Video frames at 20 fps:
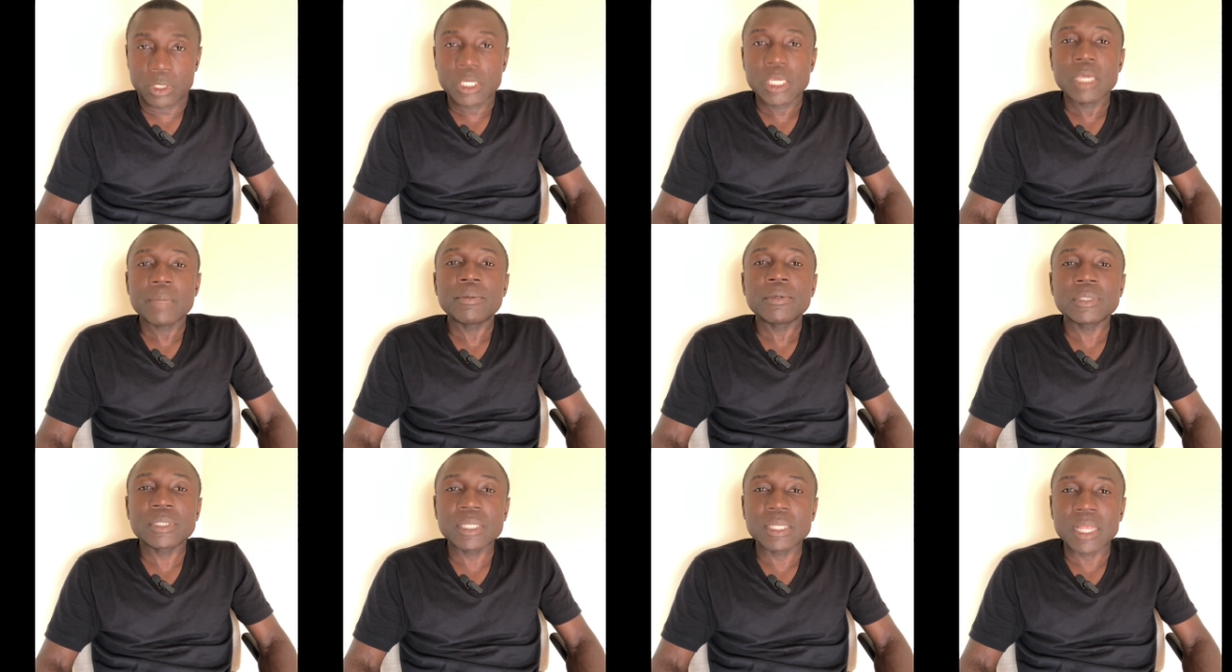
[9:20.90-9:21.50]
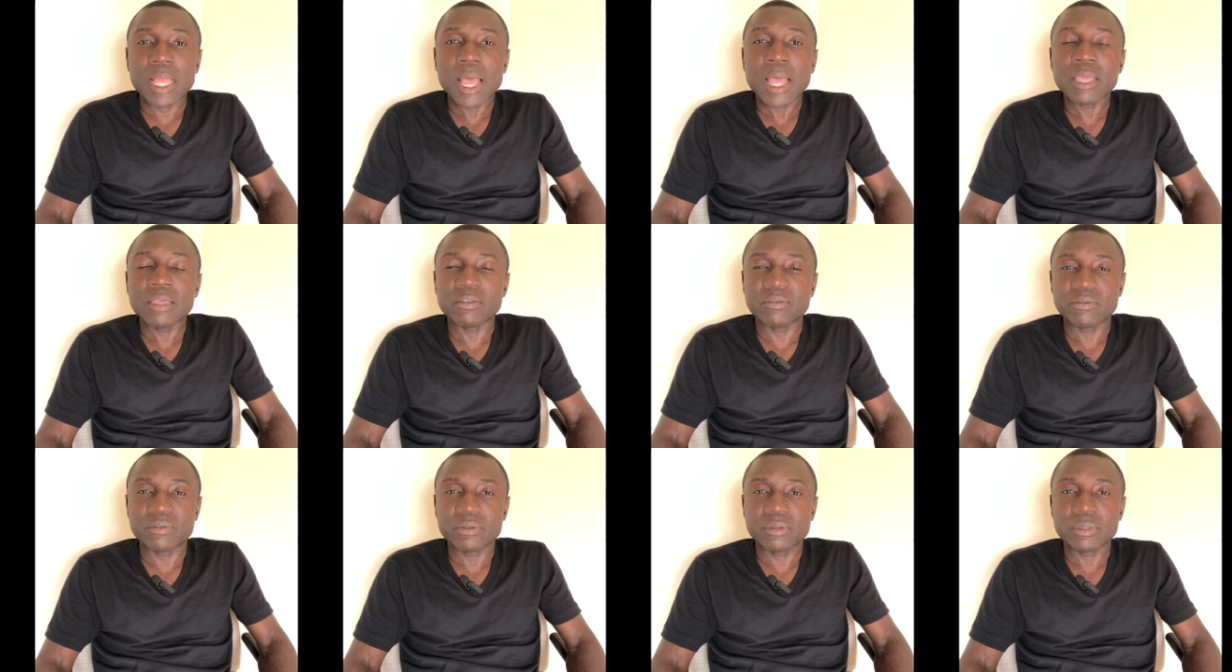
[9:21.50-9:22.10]
keep us
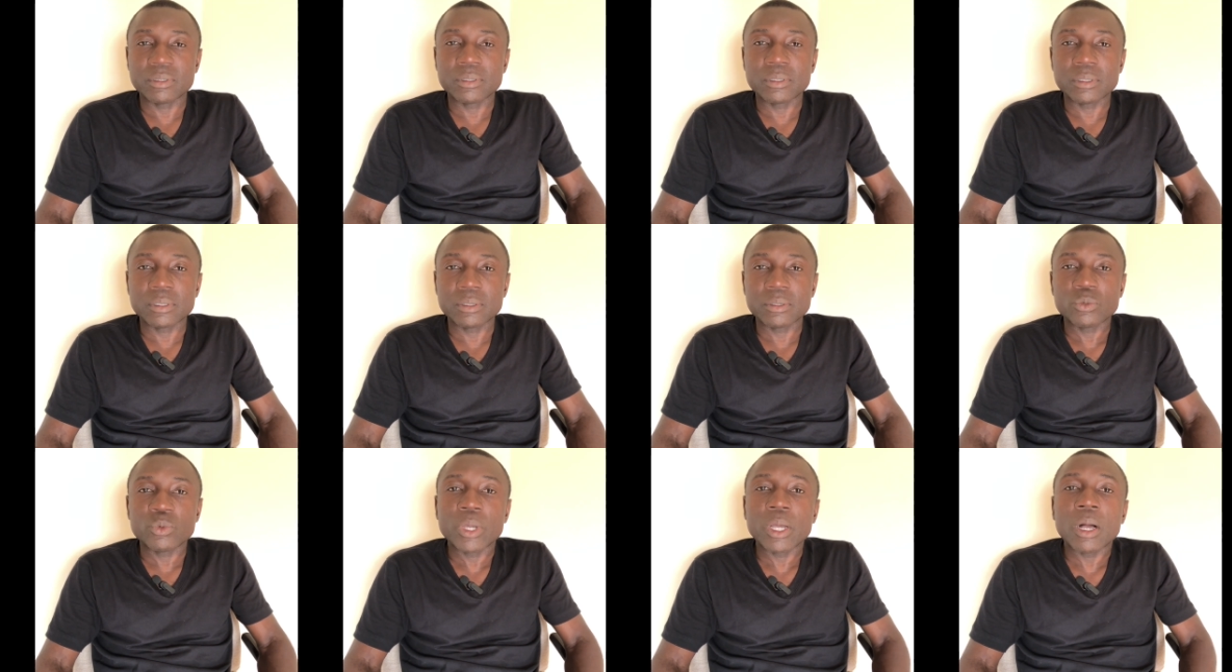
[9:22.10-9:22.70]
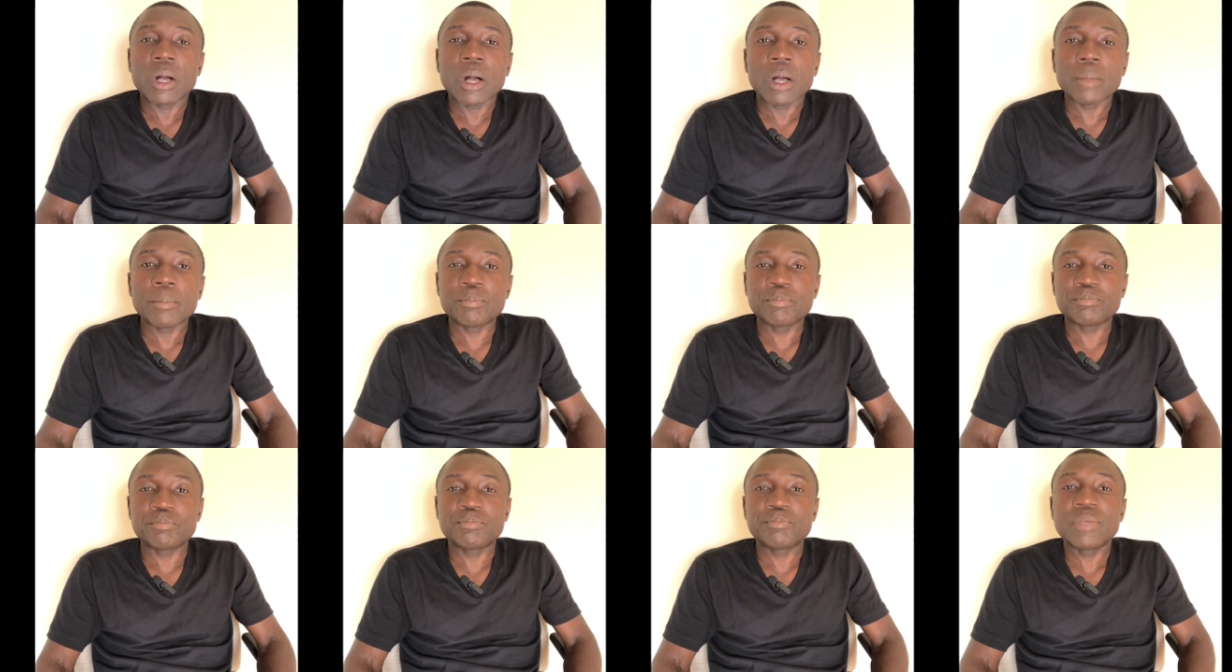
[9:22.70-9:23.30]
alive. Well,
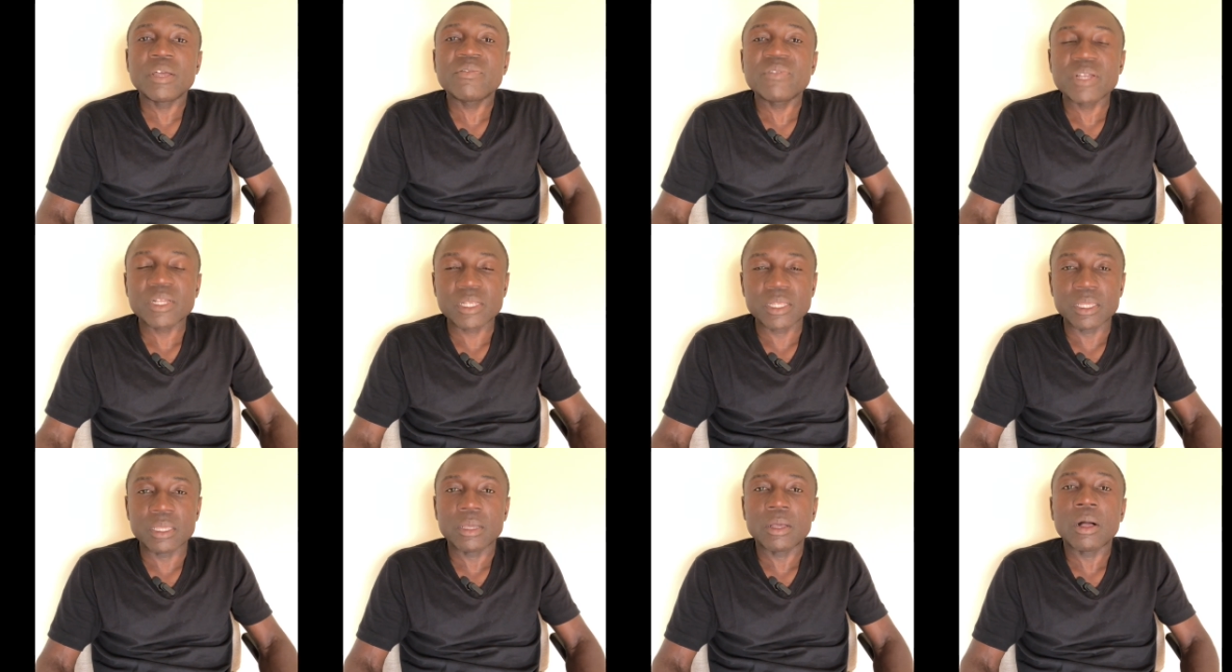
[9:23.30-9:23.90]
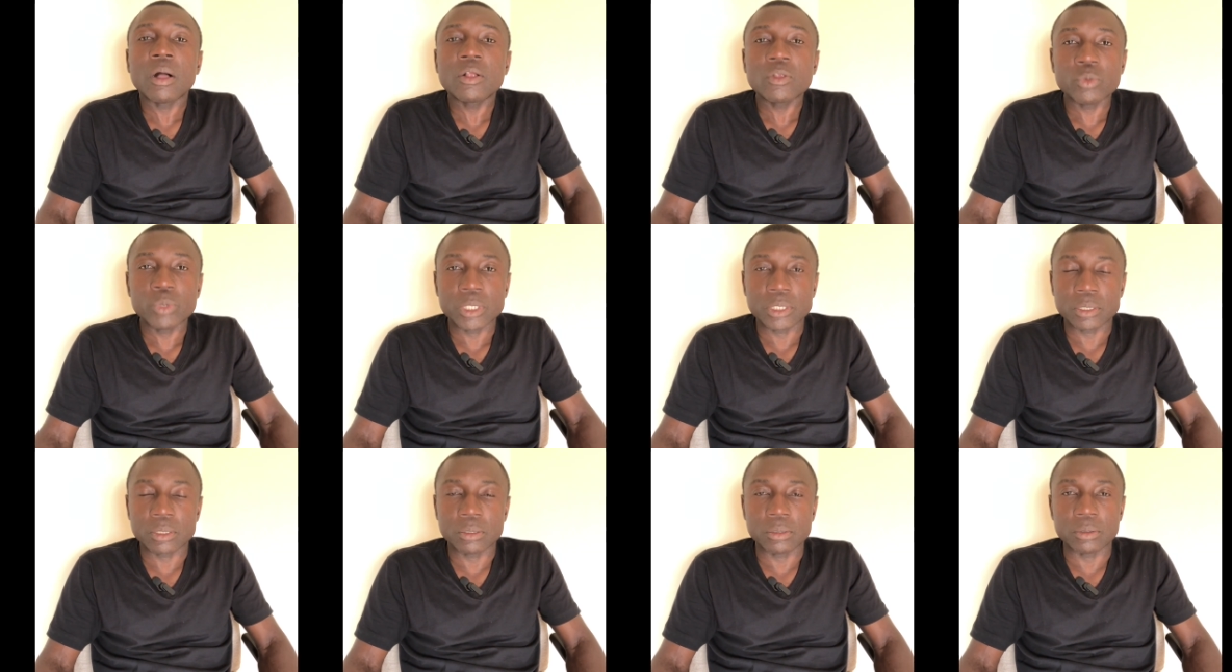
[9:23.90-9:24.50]
perfectly,
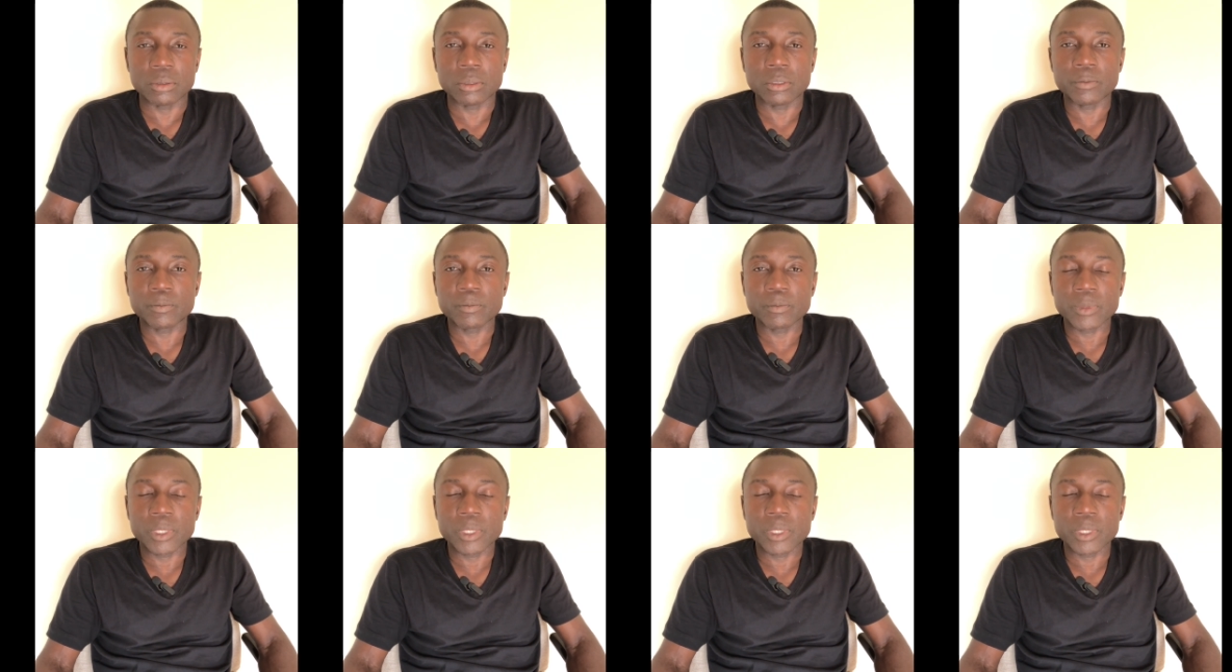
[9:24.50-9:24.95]
always good.